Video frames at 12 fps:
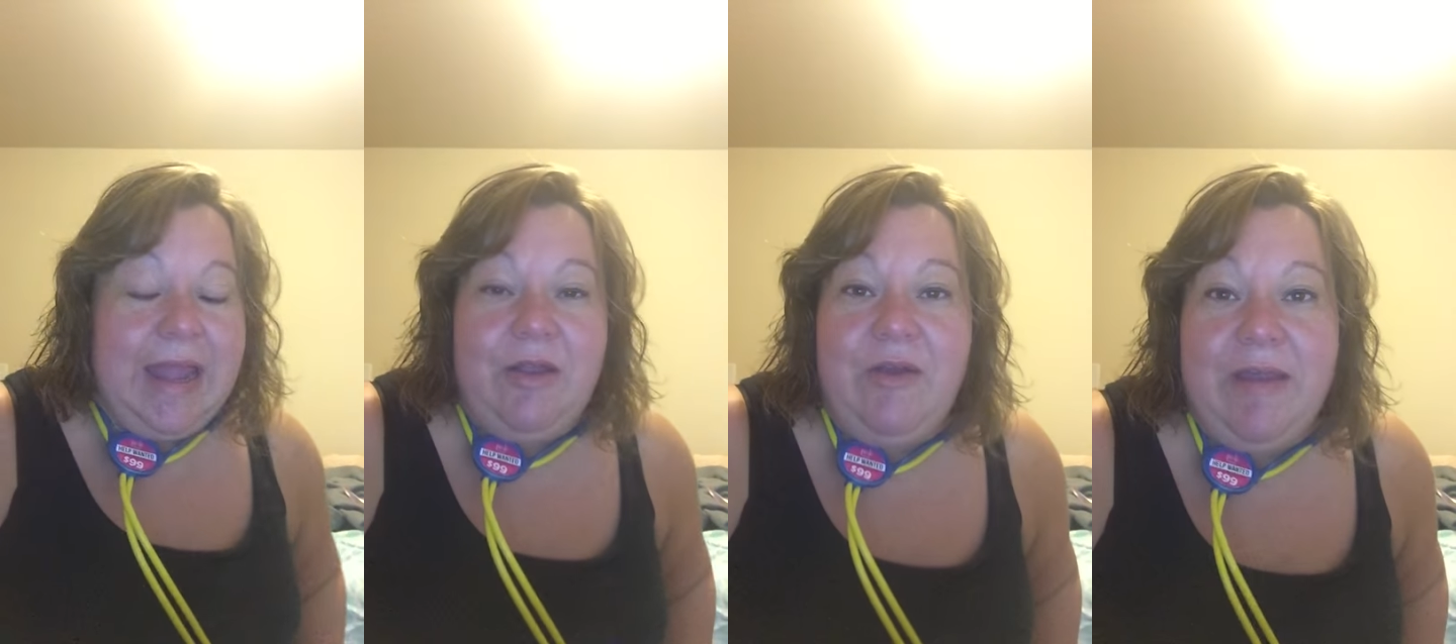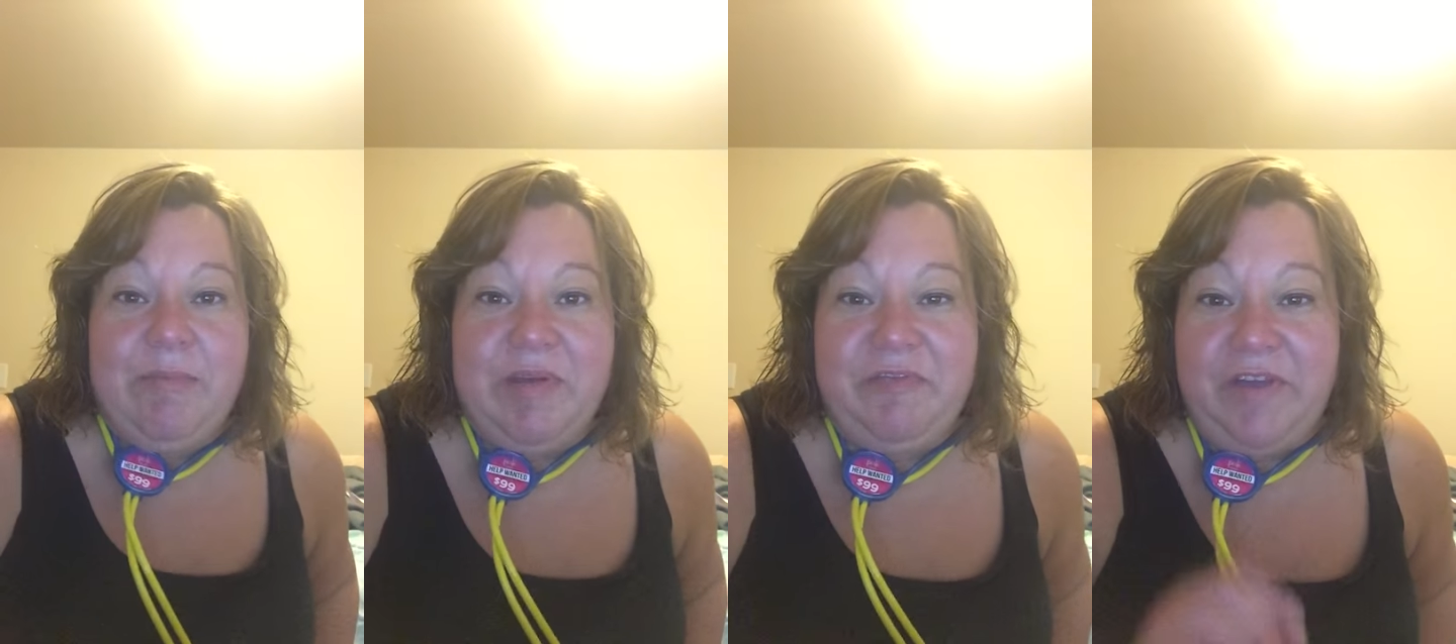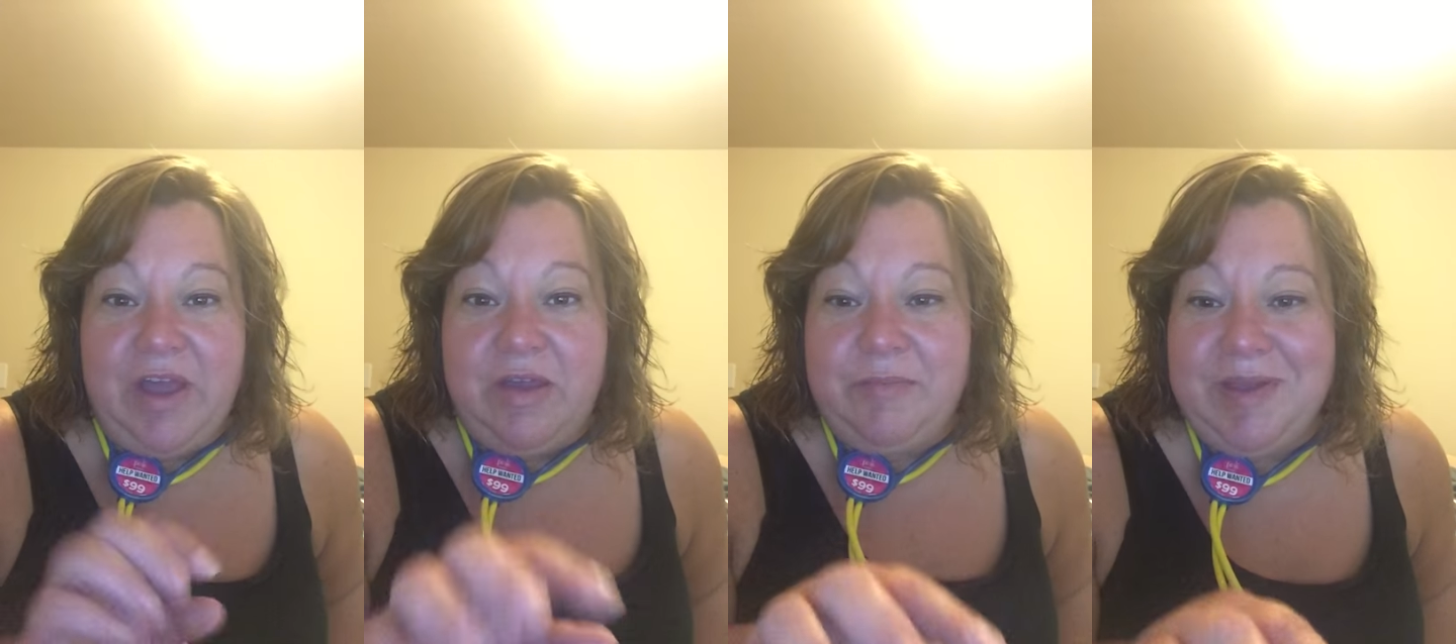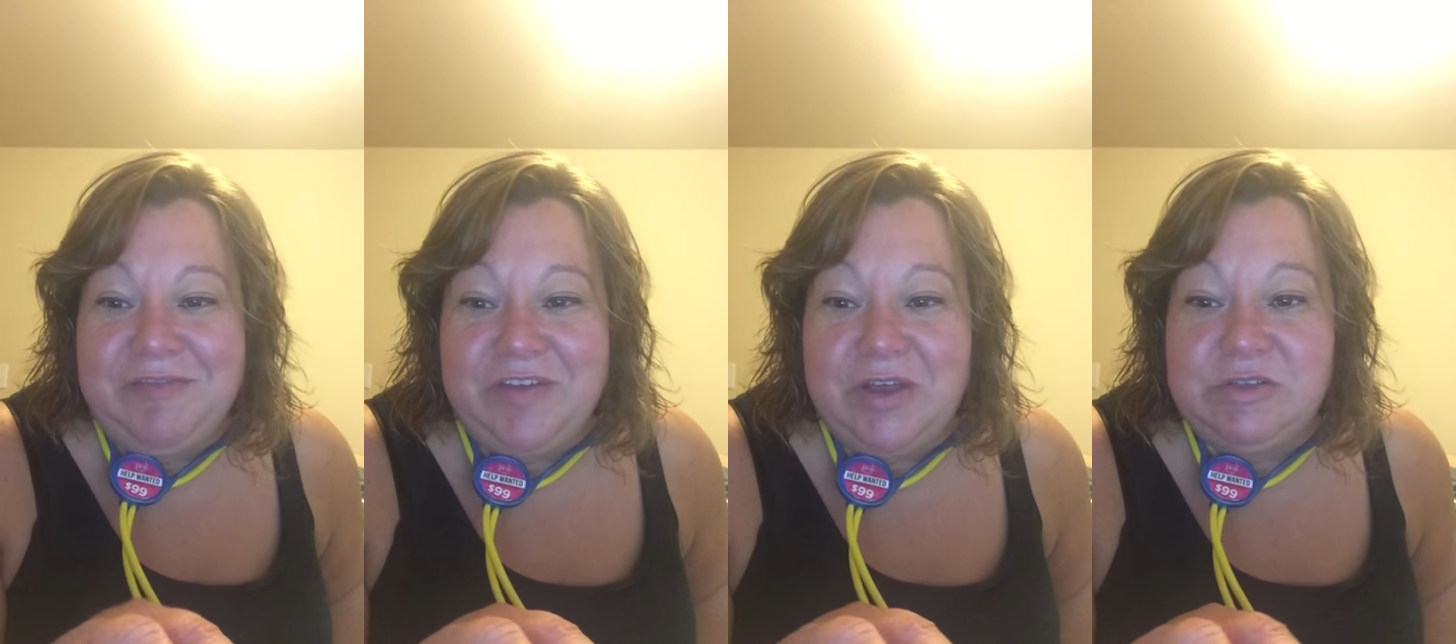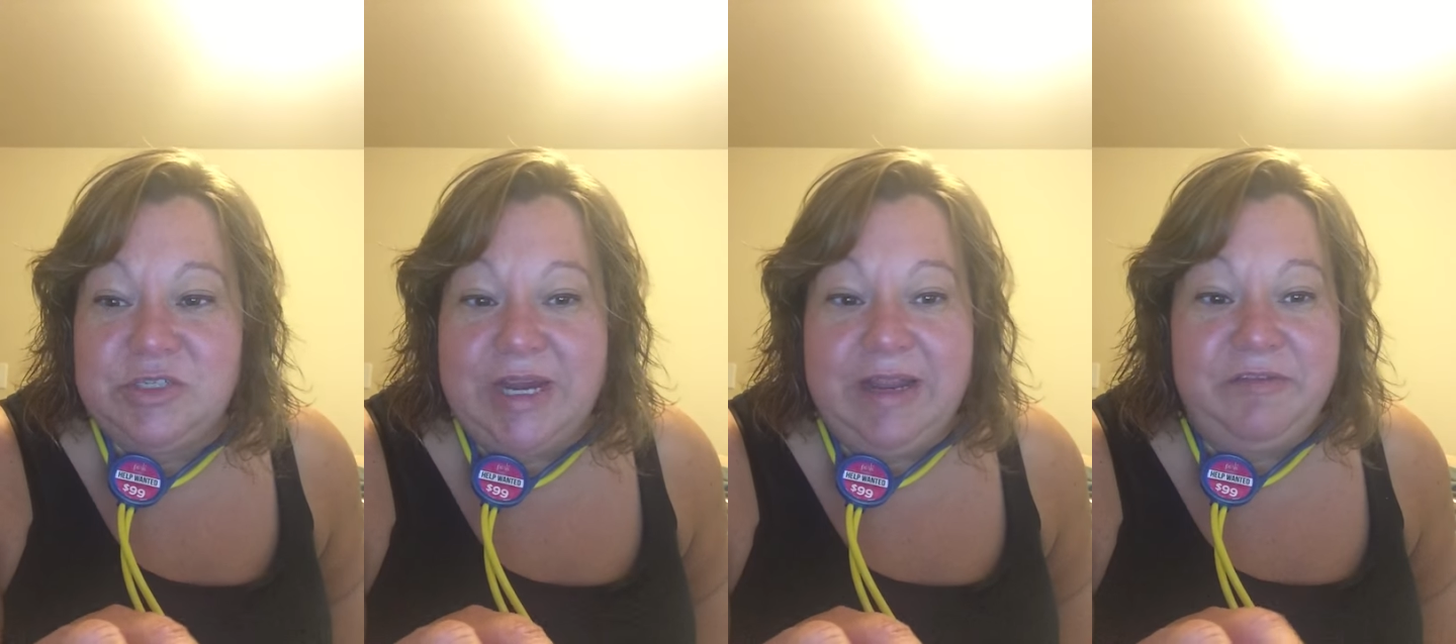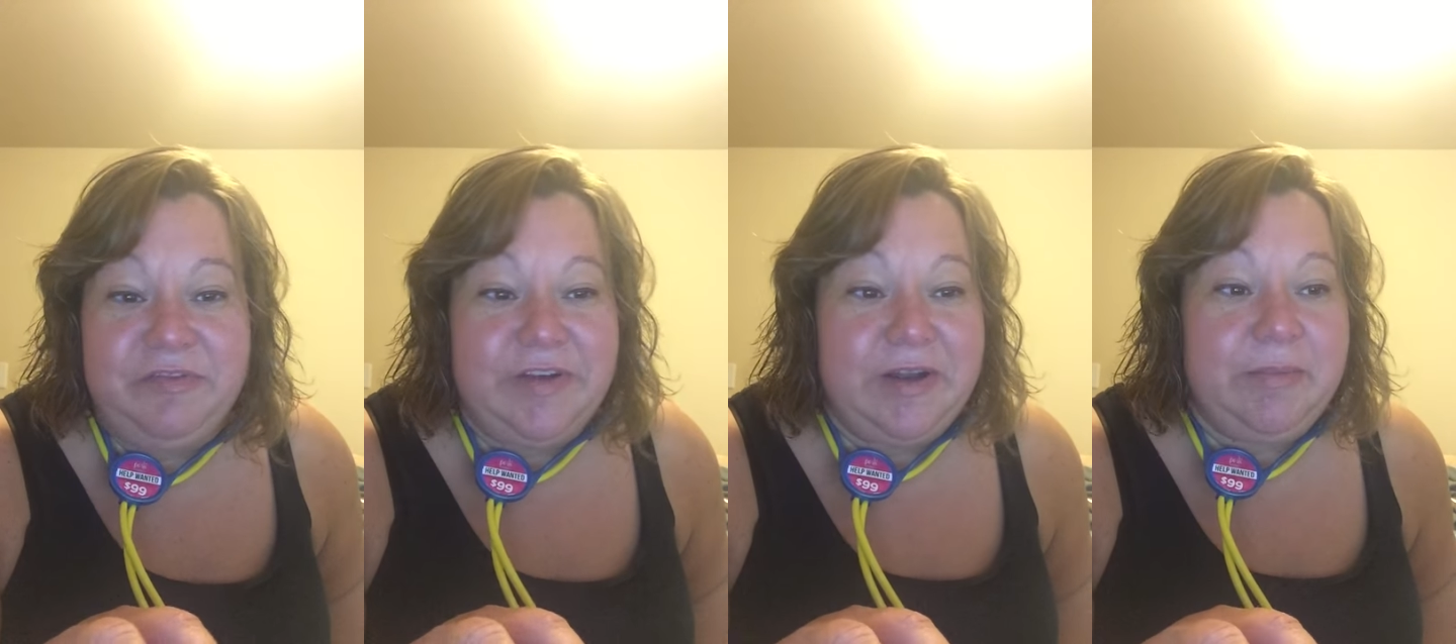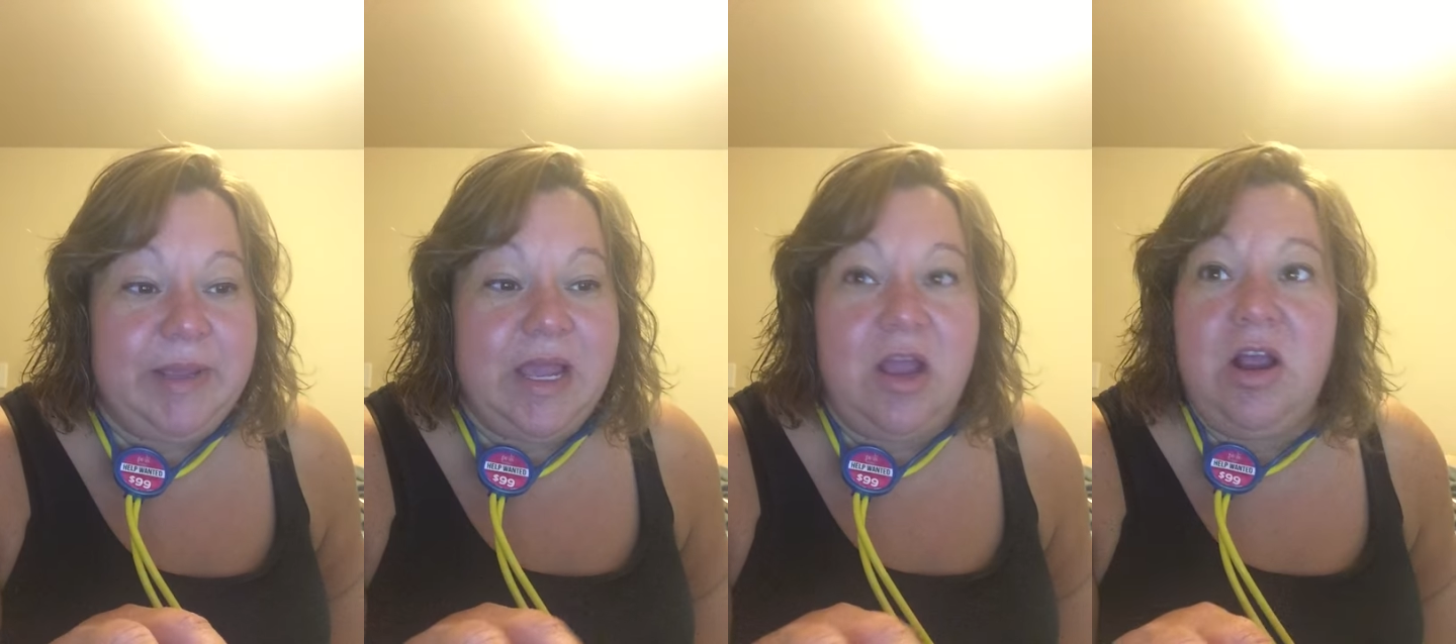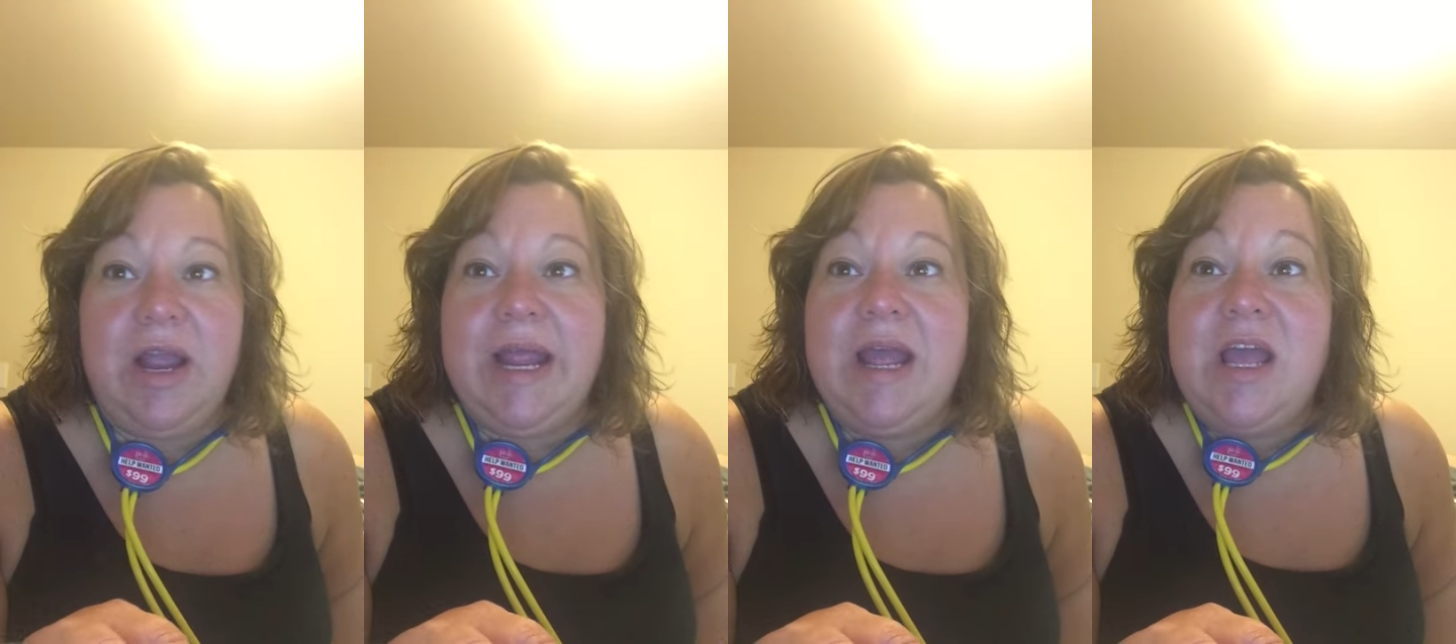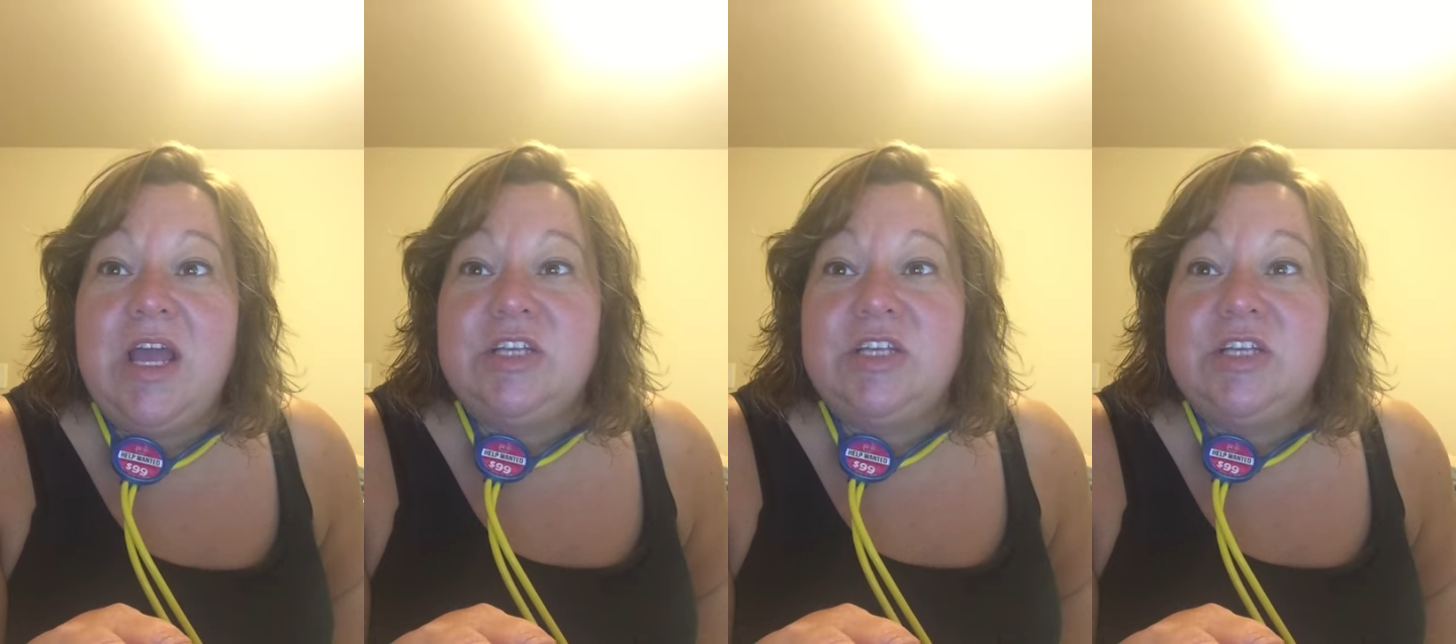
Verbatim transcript: I don't have my my phones right in front of me. All right.